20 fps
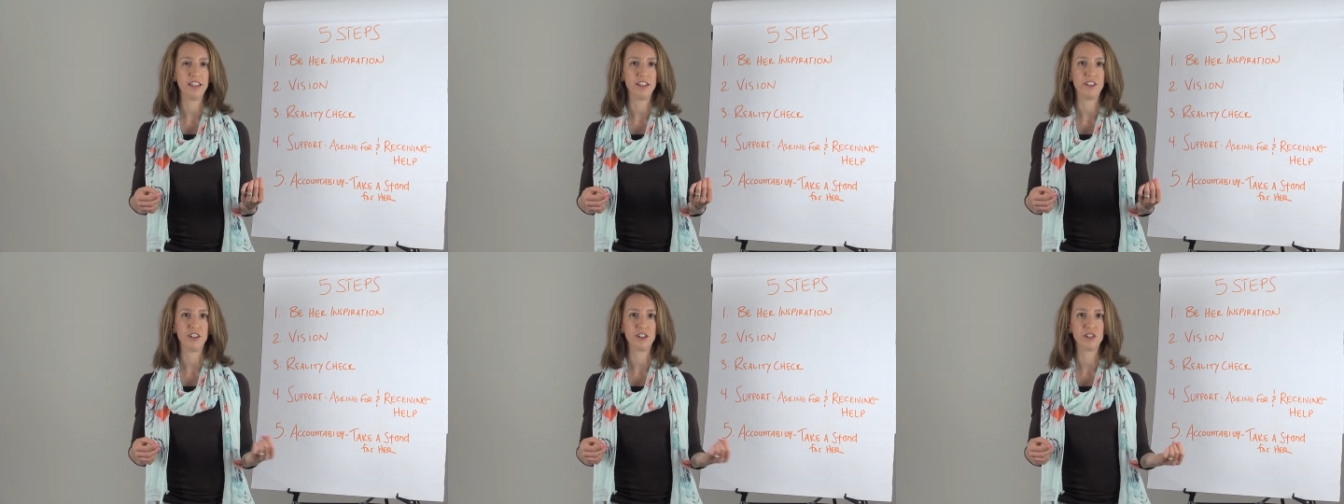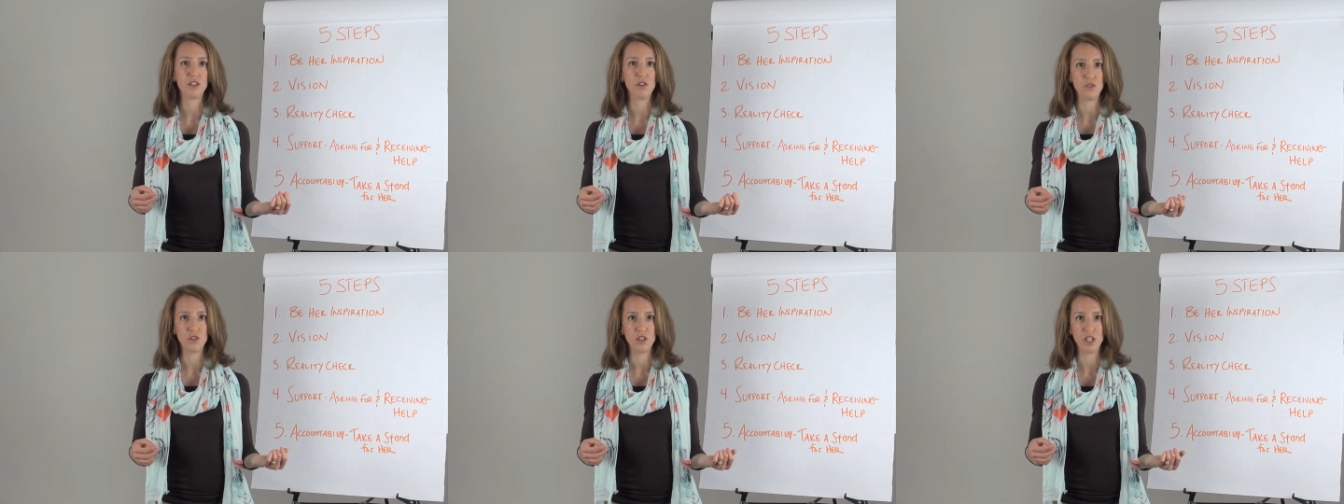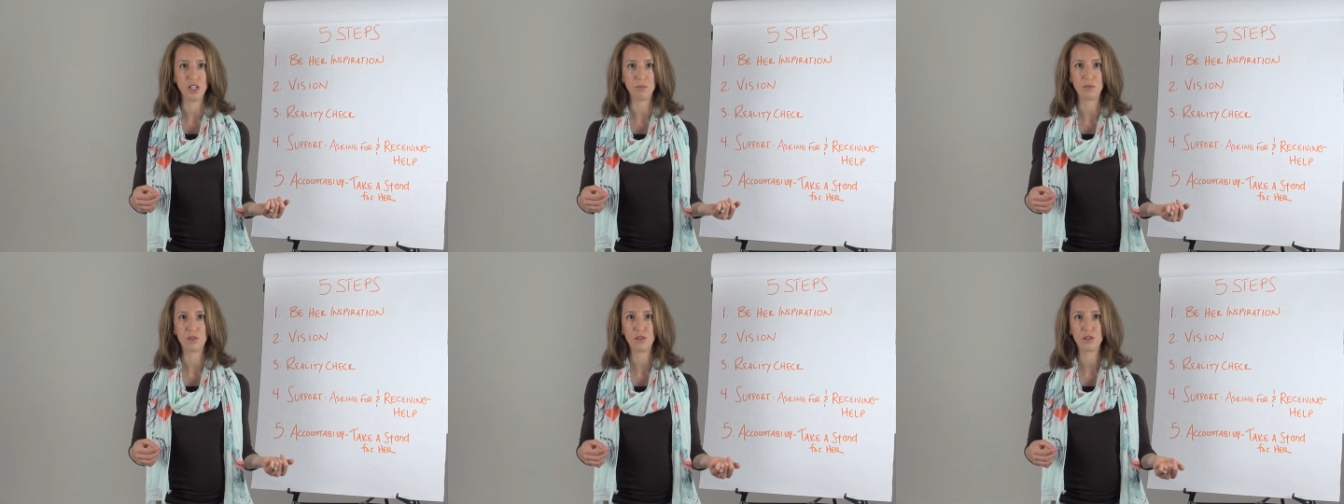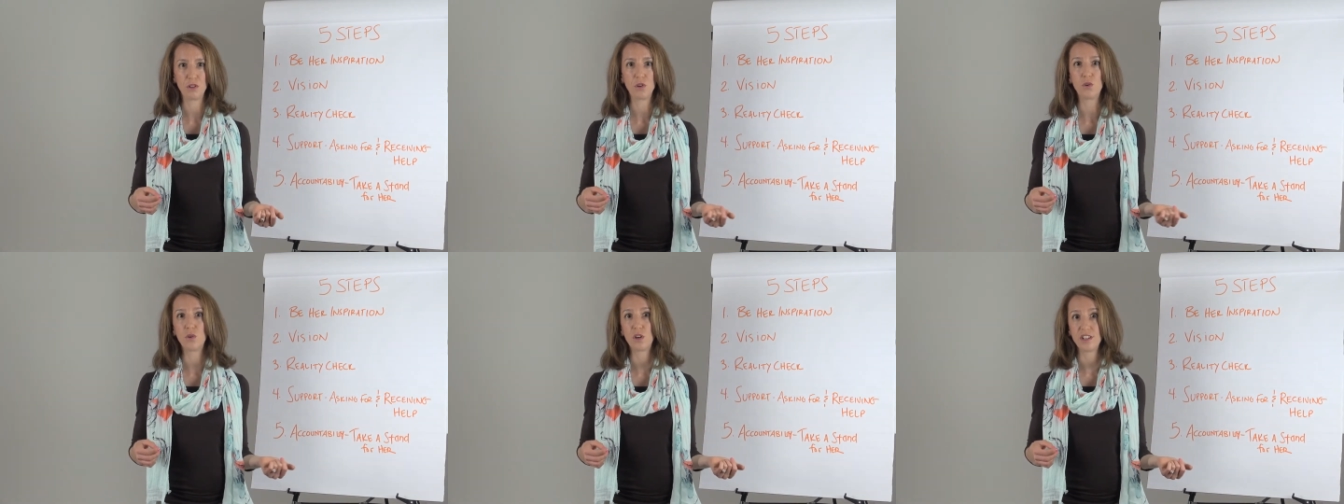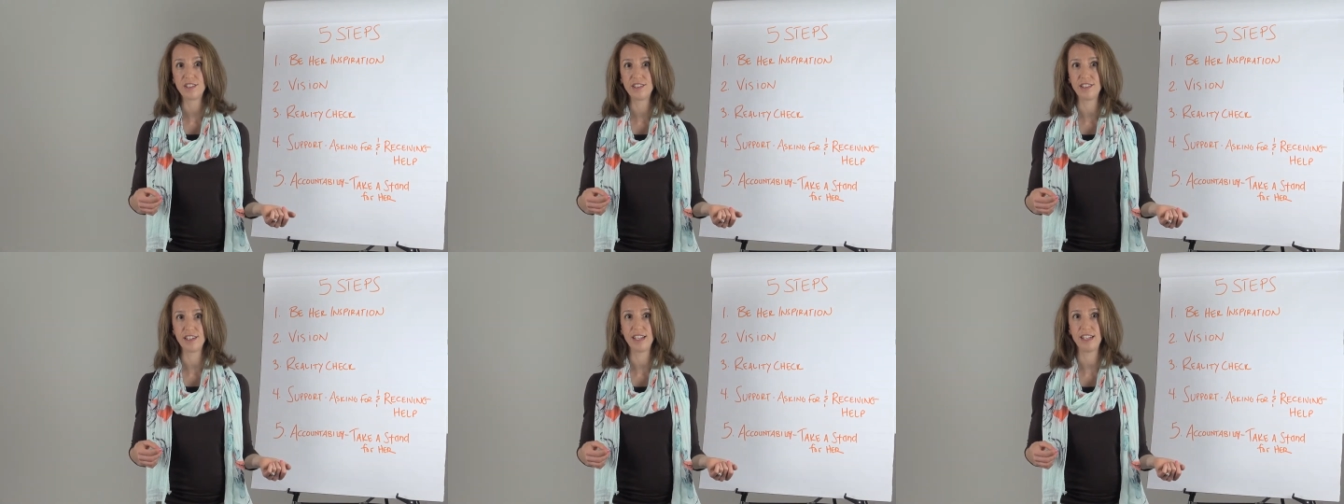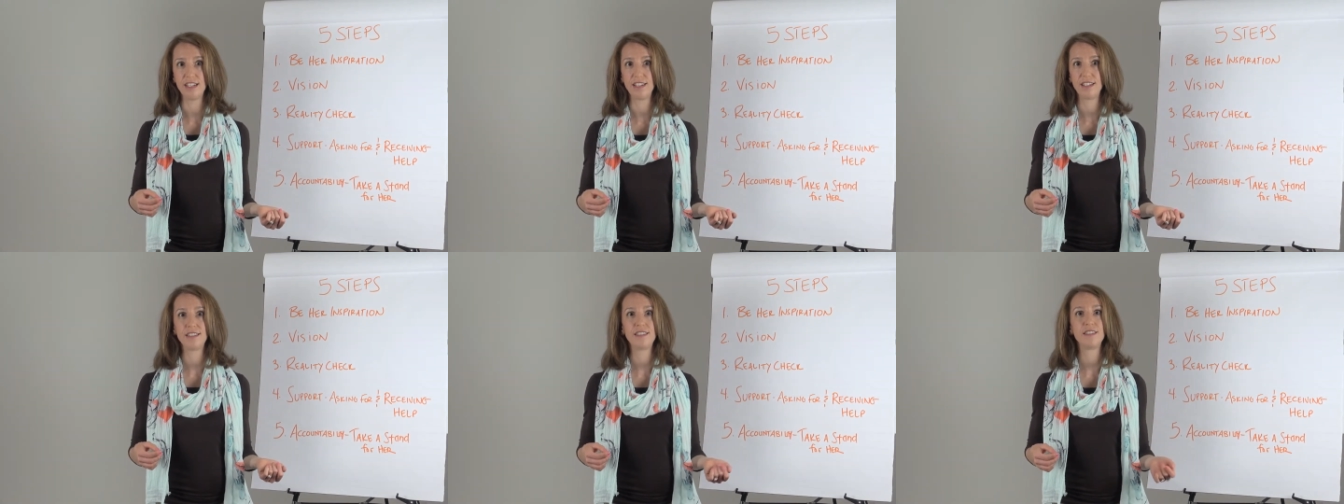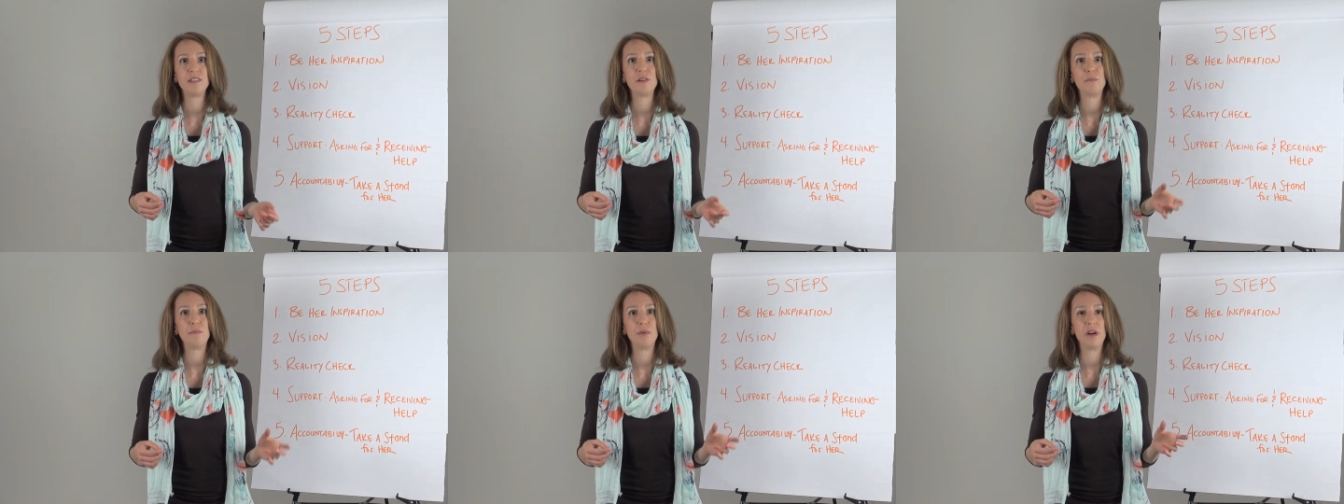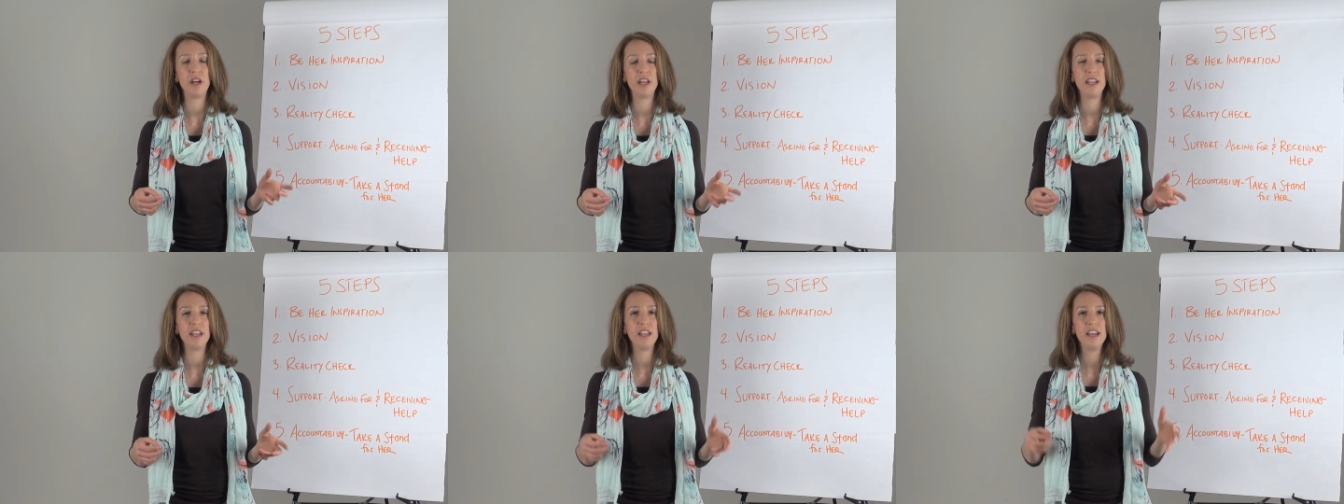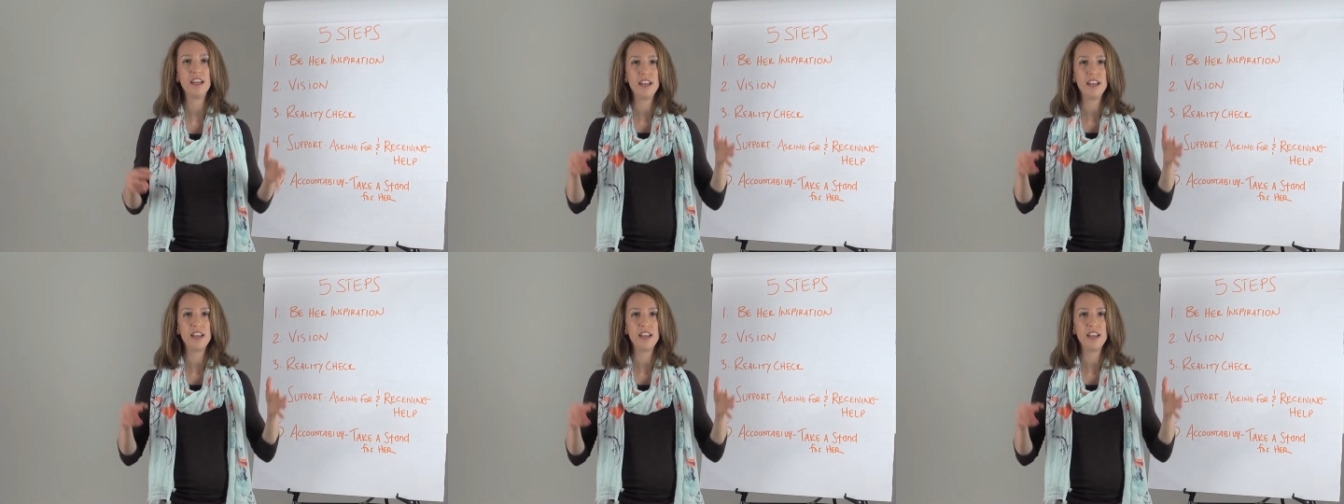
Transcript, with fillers: in our coaching courses, but